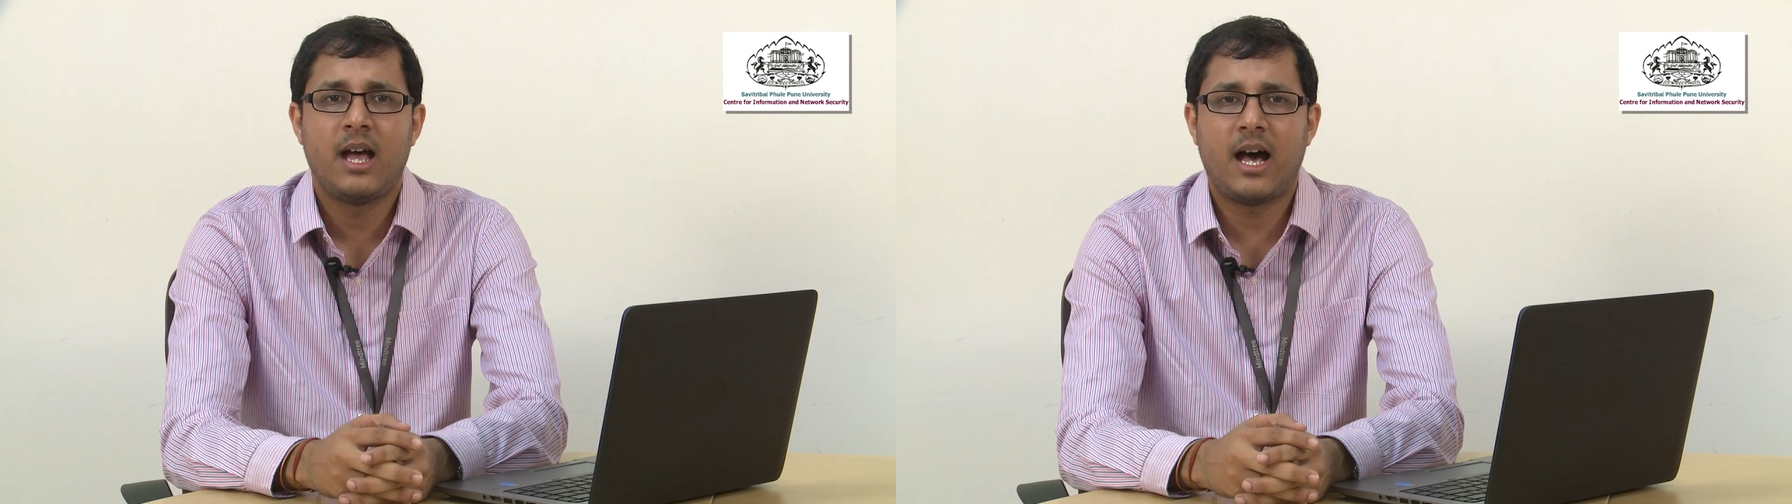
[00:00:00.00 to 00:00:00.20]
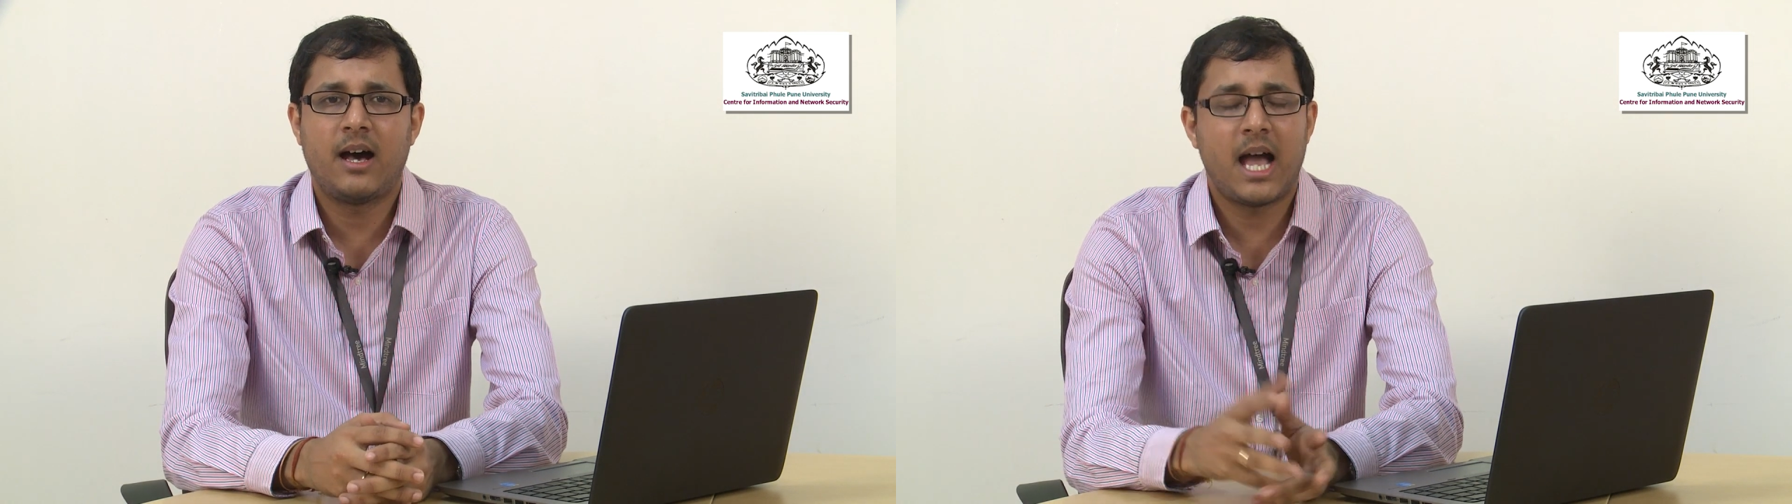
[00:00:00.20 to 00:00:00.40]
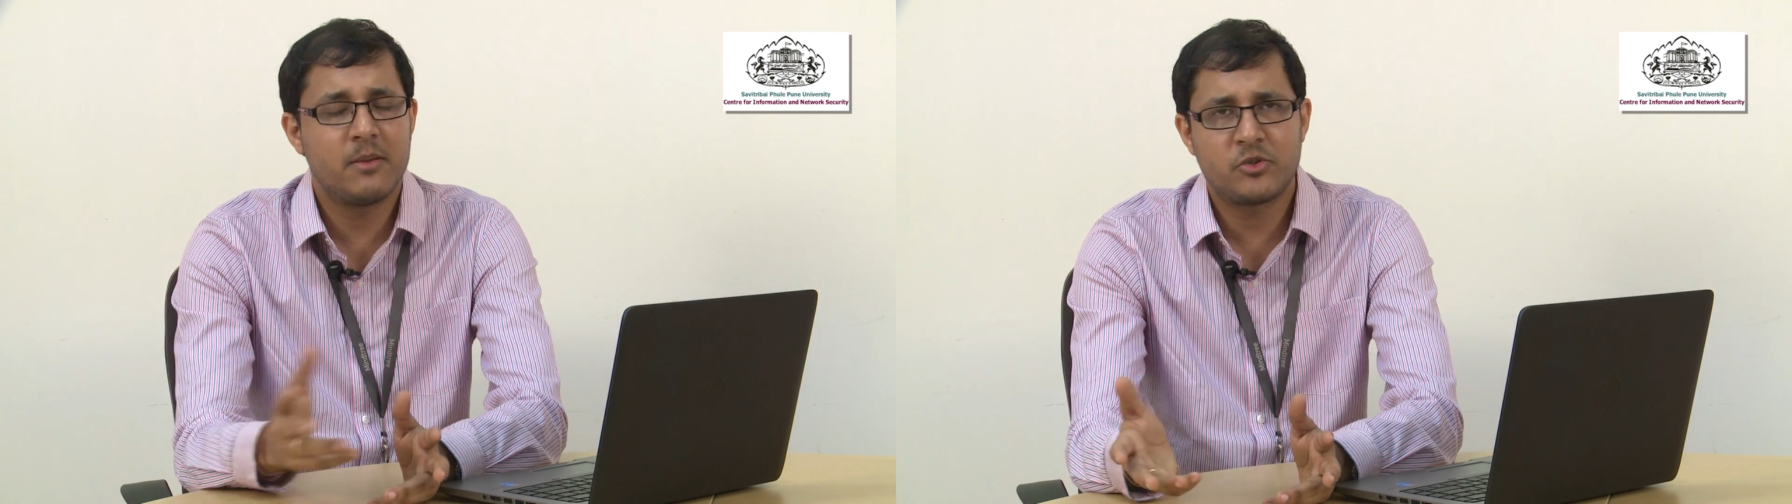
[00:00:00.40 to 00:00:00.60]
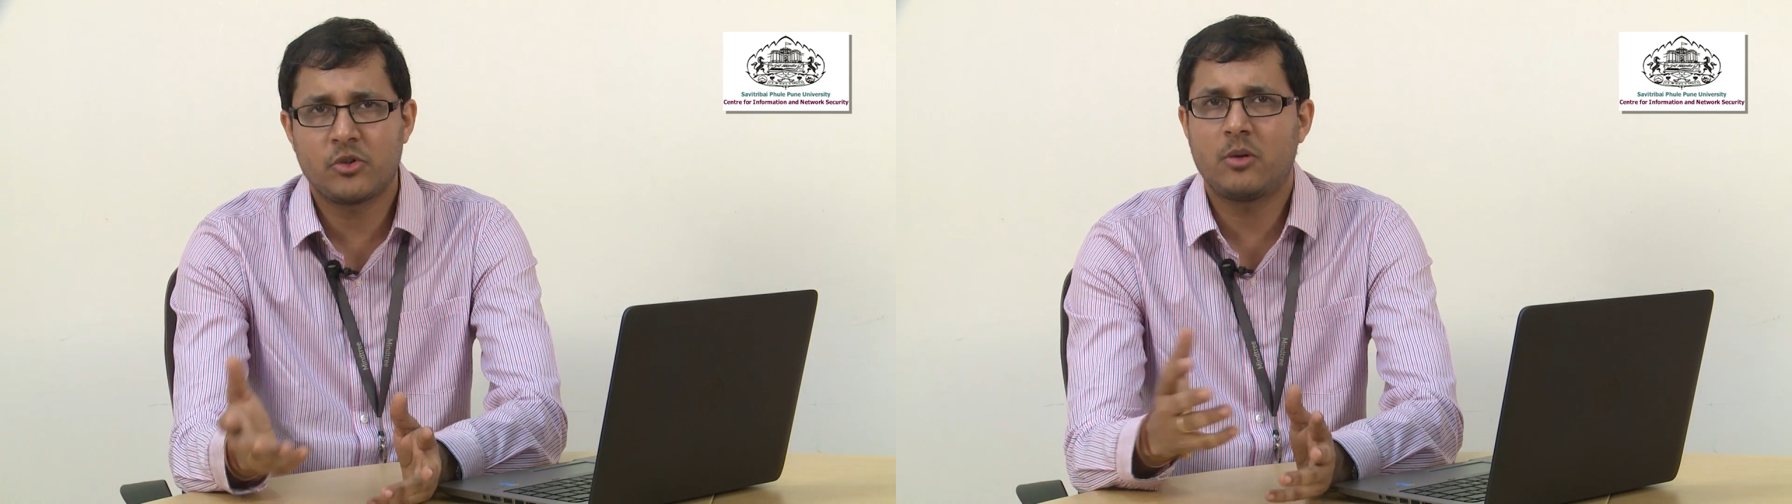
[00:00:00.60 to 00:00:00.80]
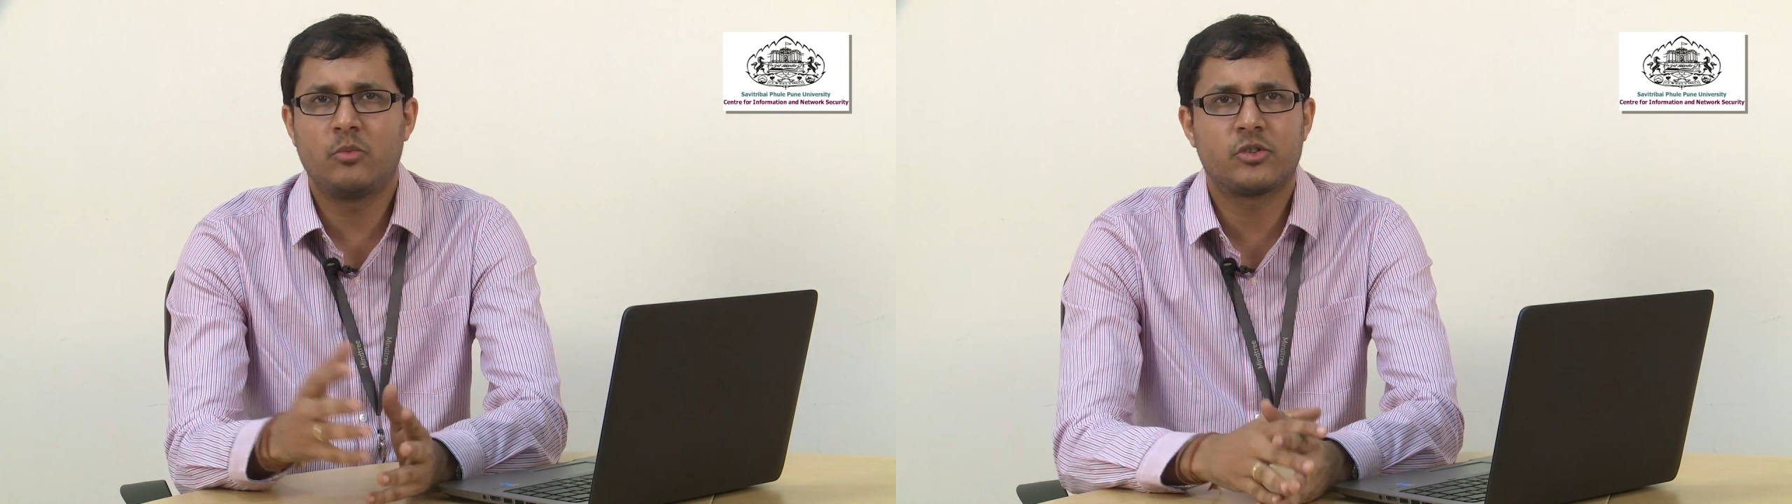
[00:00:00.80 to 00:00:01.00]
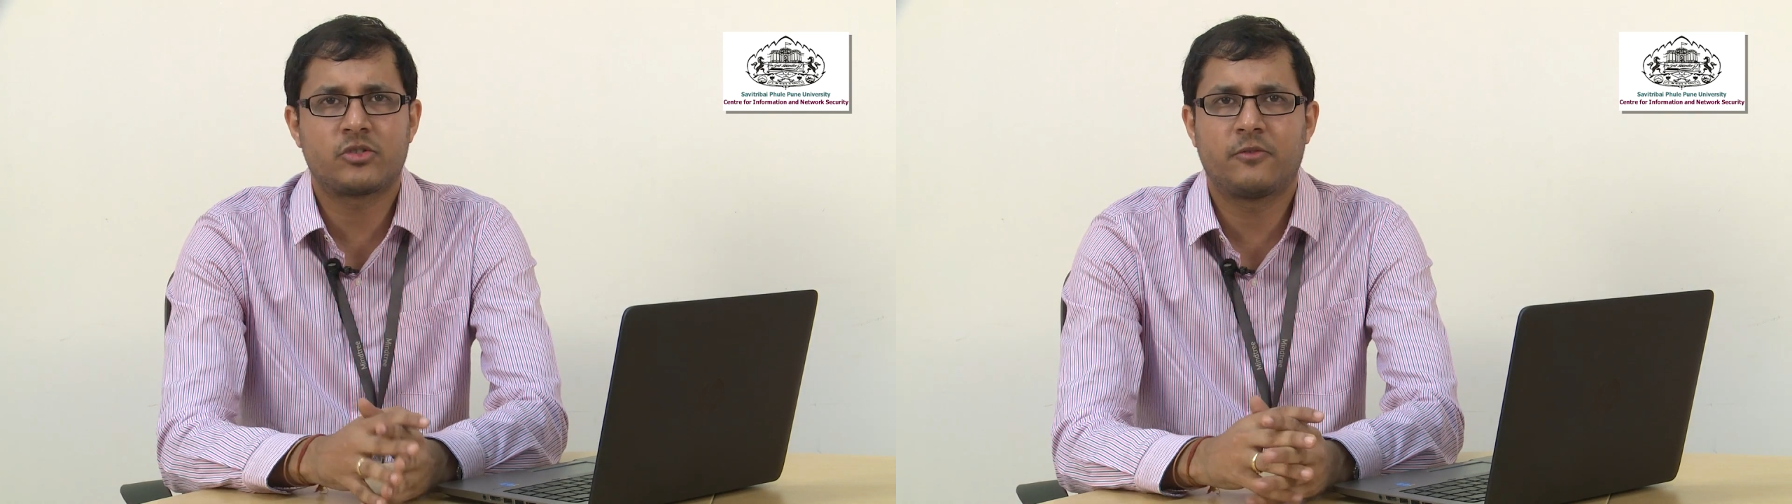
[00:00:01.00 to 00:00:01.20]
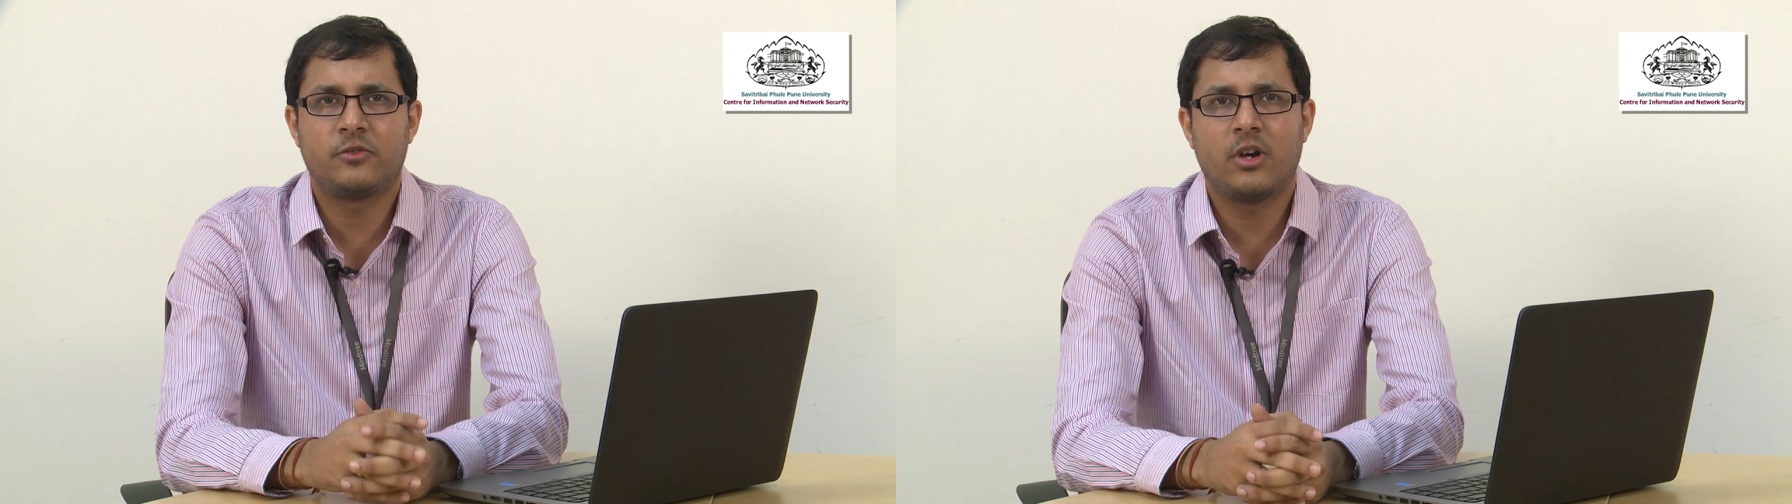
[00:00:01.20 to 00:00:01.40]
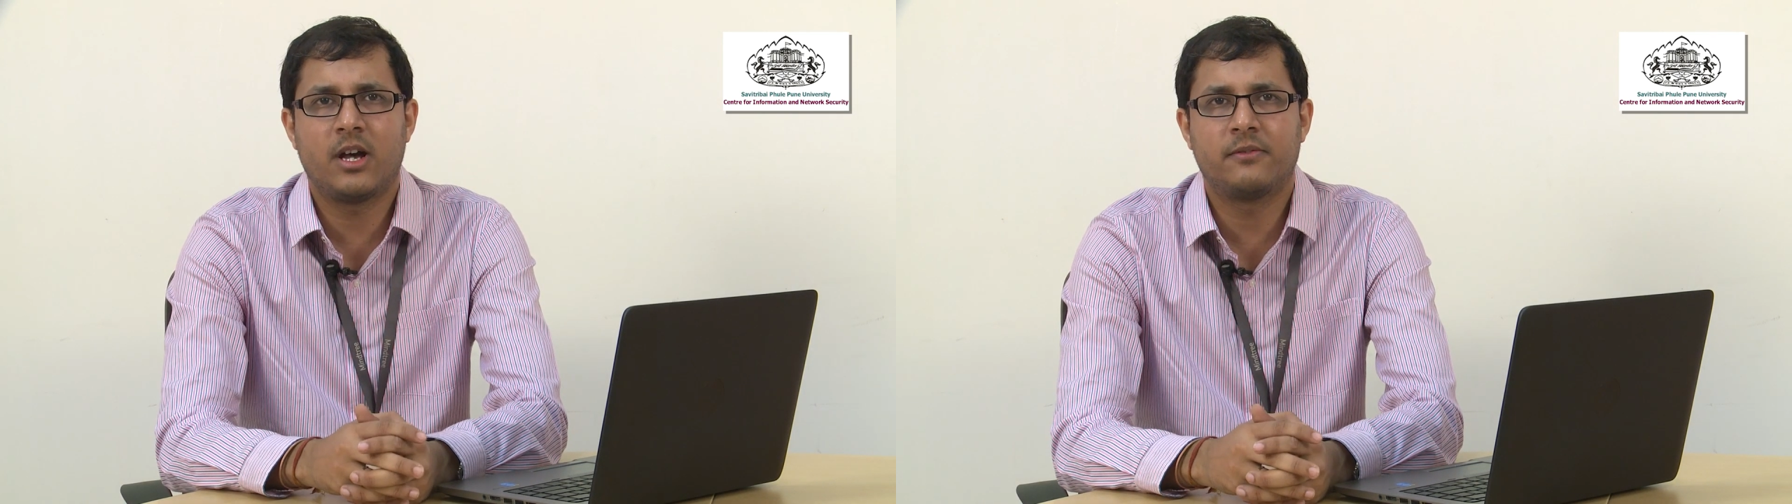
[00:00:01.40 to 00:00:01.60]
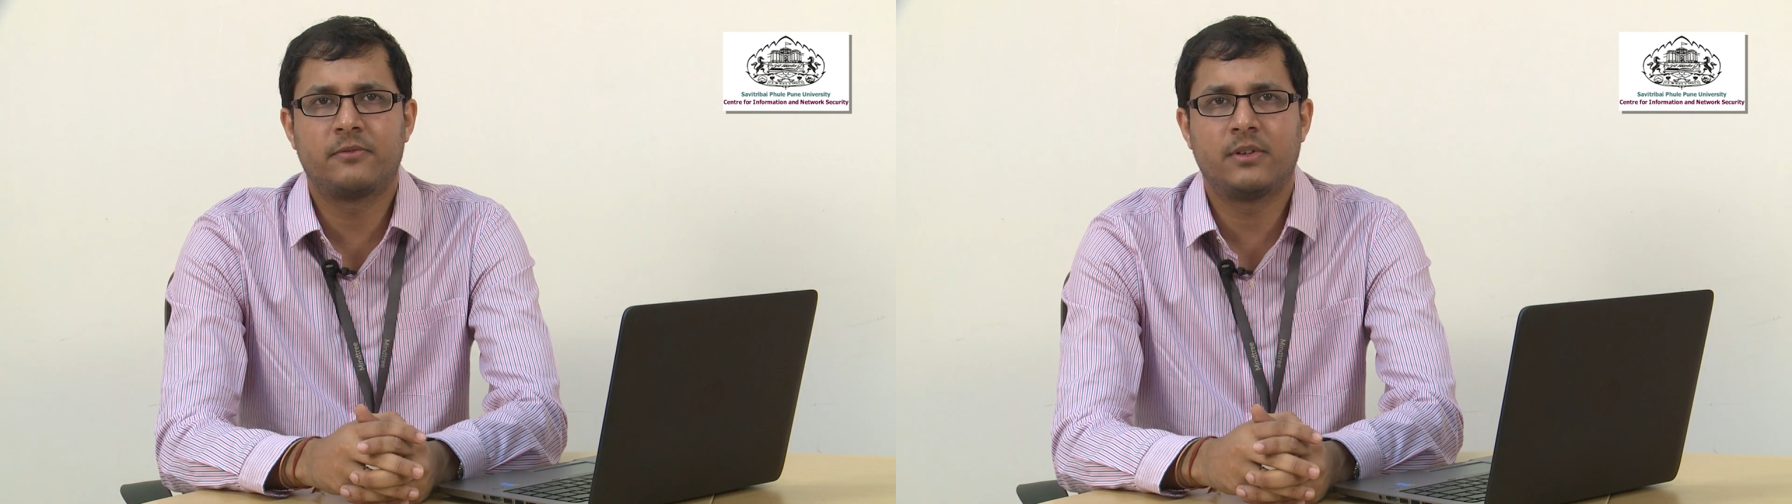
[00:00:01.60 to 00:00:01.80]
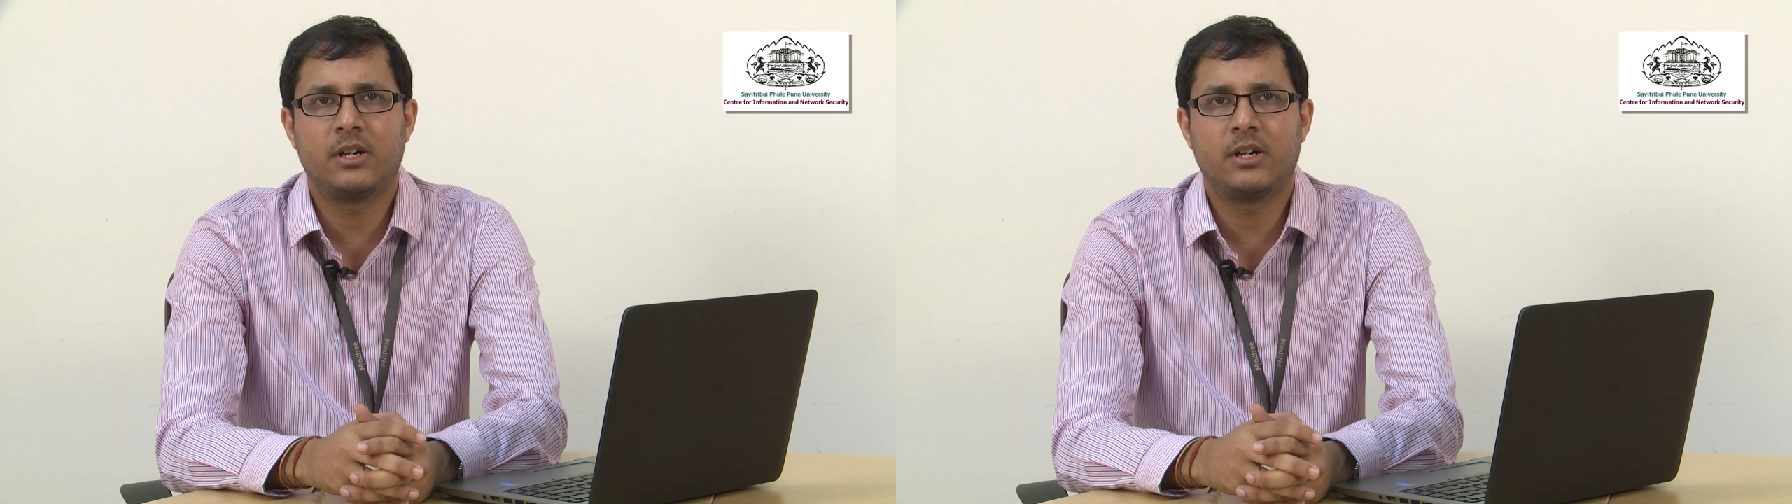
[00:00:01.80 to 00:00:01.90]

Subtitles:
I'm sure most of you have